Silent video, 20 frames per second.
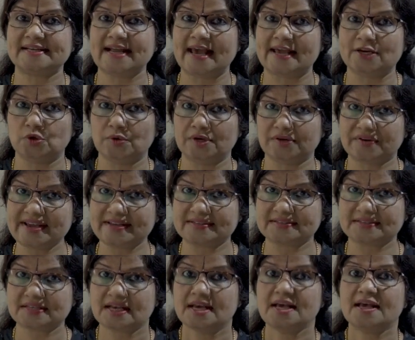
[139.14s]
and
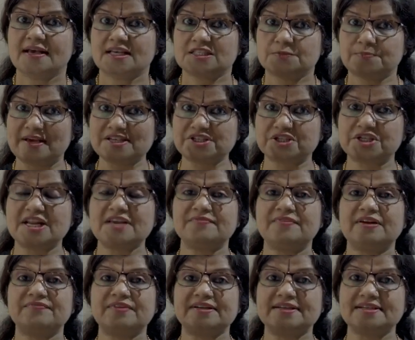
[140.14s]
haloarenes, especially
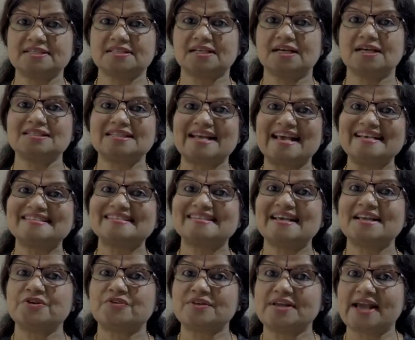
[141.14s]
when we discussed
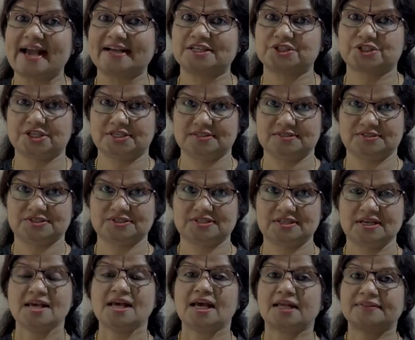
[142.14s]
SN reactions.
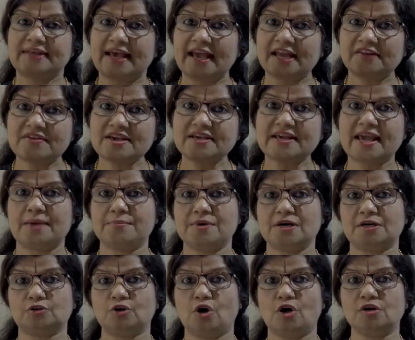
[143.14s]
There we came
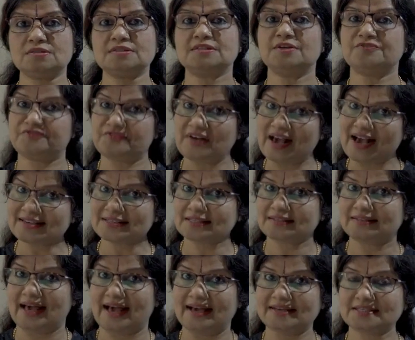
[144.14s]
across the
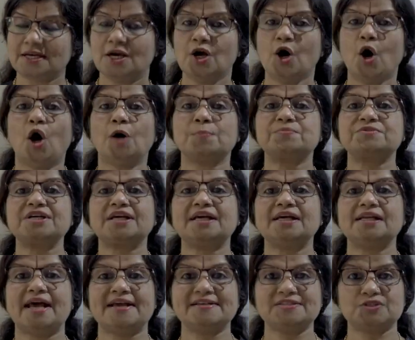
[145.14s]
fact that
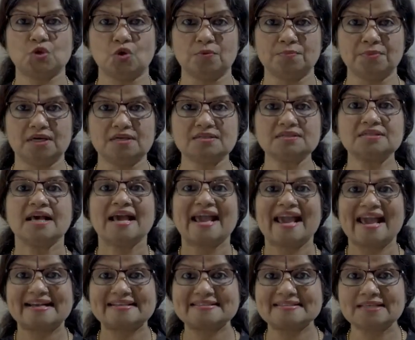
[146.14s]
optical isomers
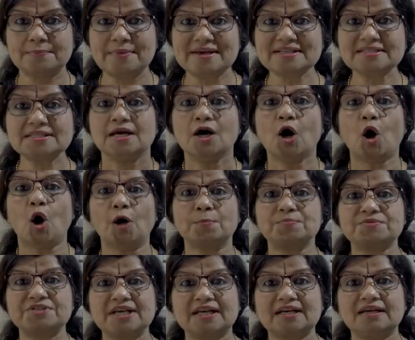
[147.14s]
exhibit
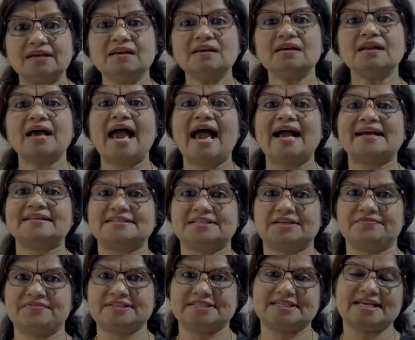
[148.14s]
optical
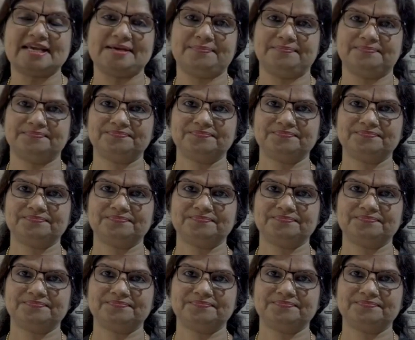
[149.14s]
activity,